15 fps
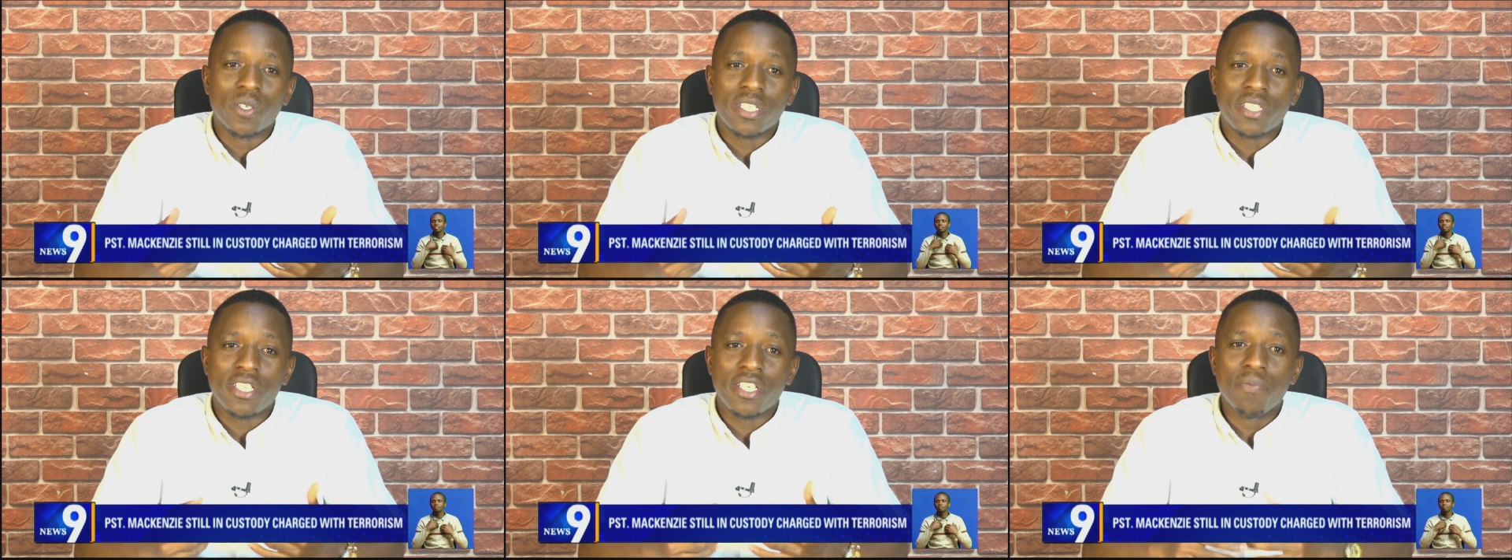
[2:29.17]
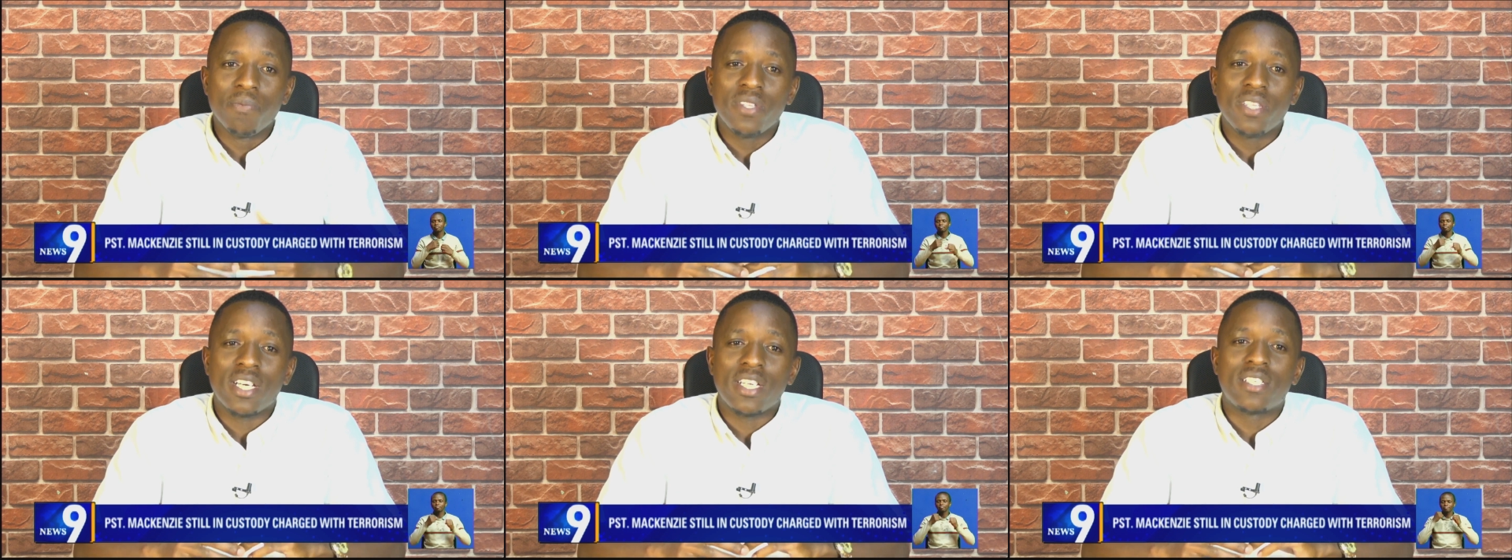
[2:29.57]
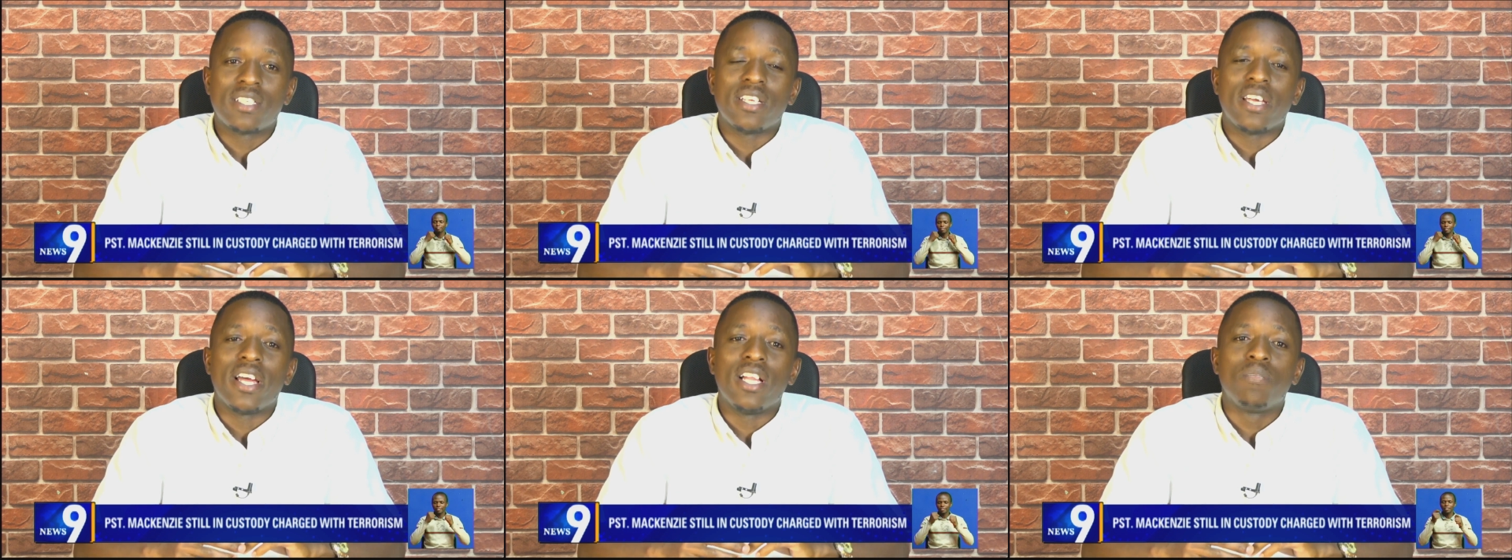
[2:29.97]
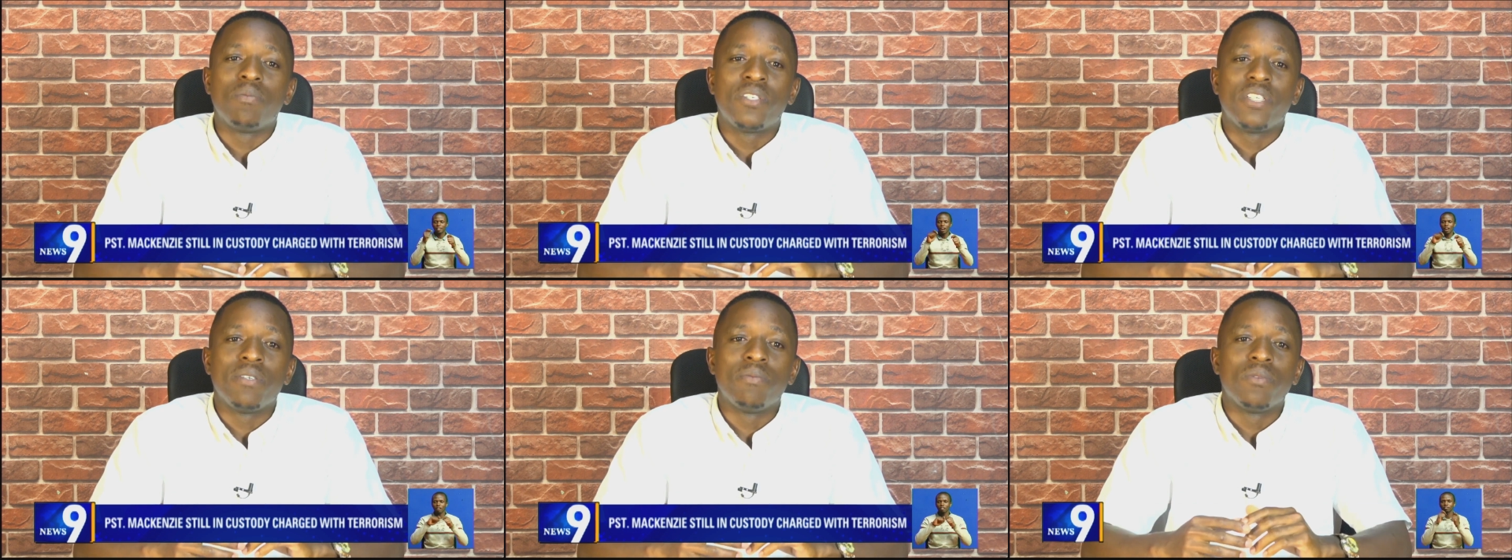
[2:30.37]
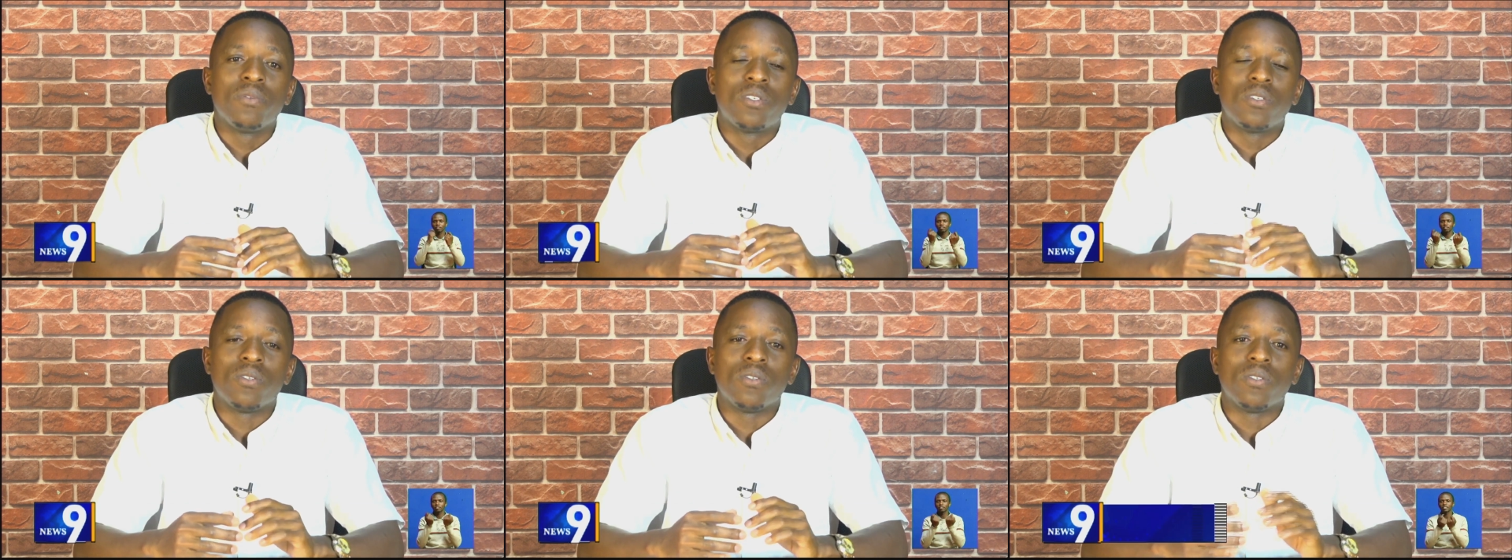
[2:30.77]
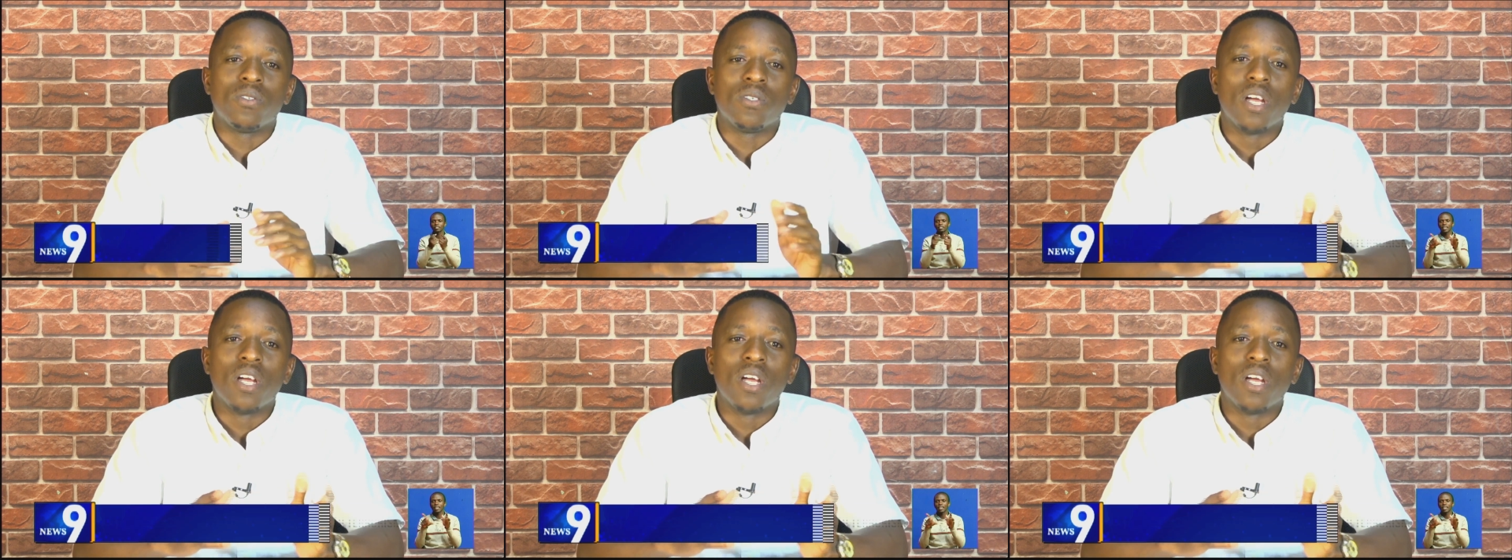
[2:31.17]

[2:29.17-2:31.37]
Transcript: team that helped him to